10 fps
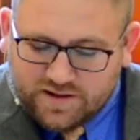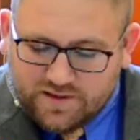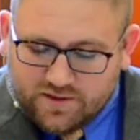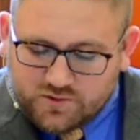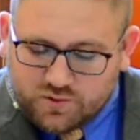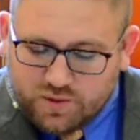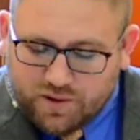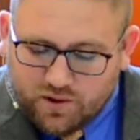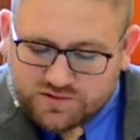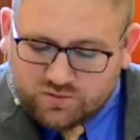and those who
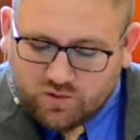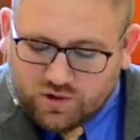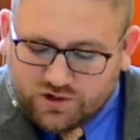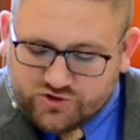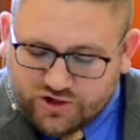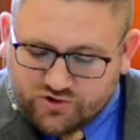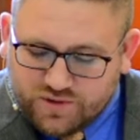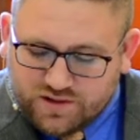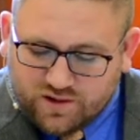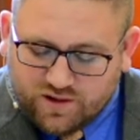oppose it will bring
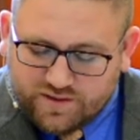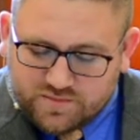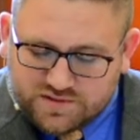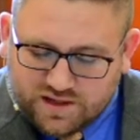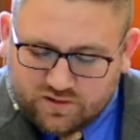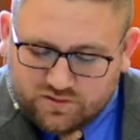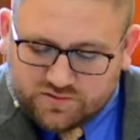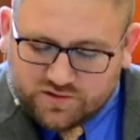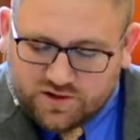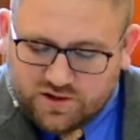judgment on themselves.